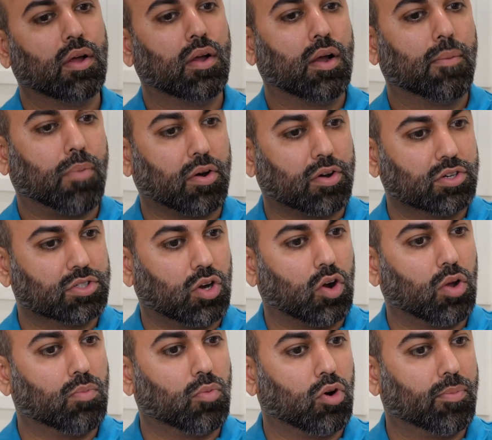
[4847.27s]
partners are
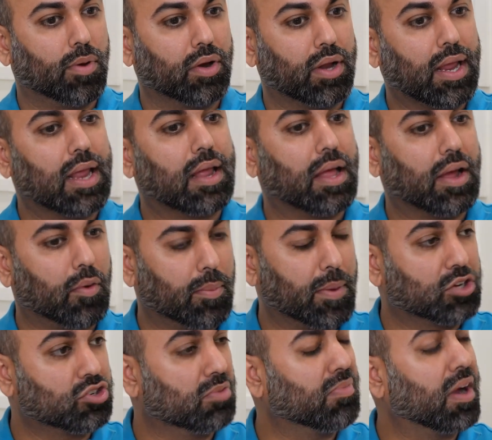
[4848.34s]
more about, hey, I want to make
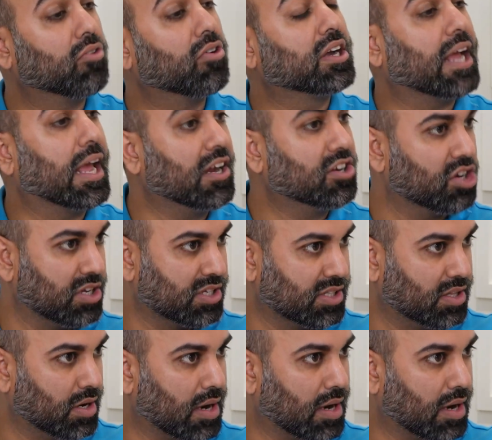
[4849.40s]
sure my retention is there.